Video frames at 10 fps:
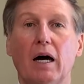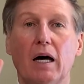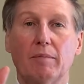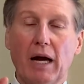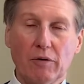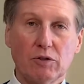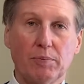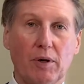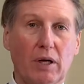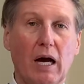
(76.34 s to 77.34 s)
Iris
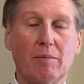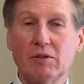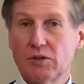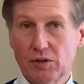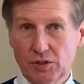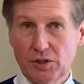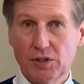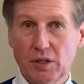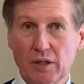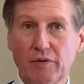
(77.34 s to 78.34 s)
Park Commons, our
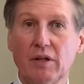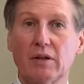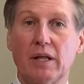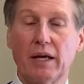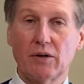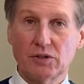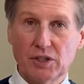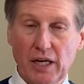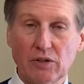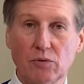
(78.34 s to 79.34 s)
assisted living, they are
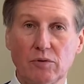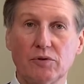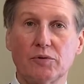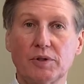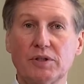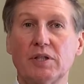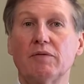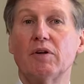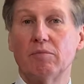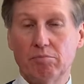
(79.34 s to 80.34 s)
scheduled to receive
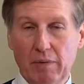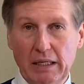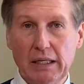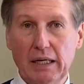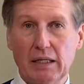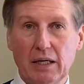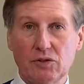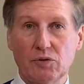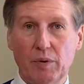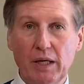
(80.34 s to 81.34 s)
it Monday
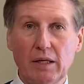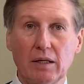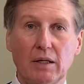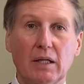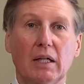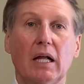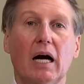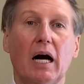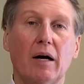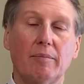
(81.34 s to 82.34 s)
next week.
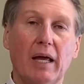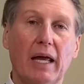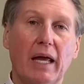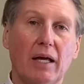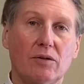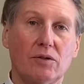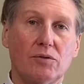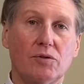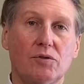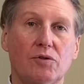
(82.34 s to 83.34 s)
And
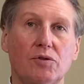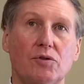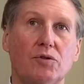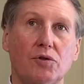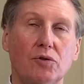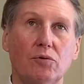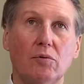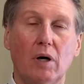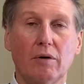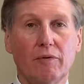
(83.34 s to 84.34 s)
2
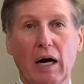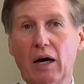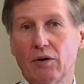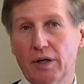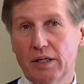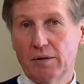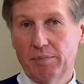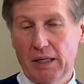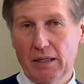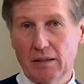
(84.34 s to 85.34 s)
of our
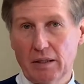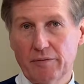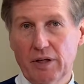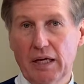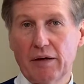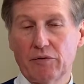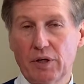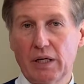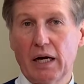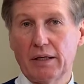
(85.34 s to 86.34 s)
independent living have already
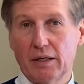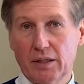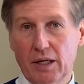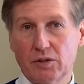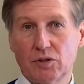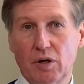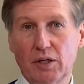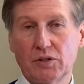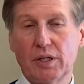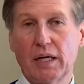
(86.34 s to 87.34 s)
gotten it, Kings
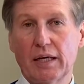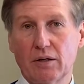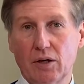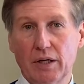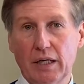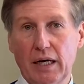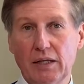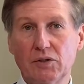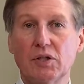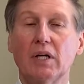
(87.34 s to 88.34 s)
Crossing and Cardi
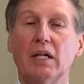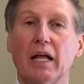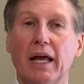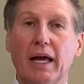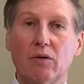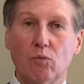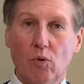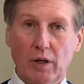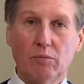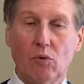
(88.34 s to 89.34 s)
Heights, and
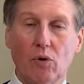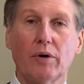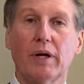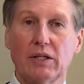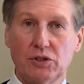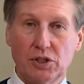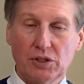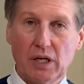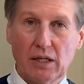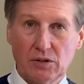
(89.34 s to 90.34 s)
1 more has
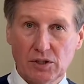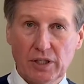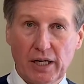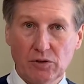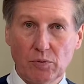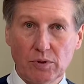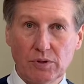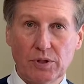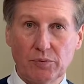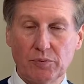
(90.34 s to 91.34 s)
just gotten scheduled
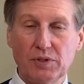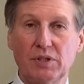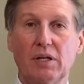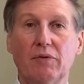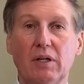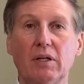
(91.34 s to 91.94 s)
to receive it.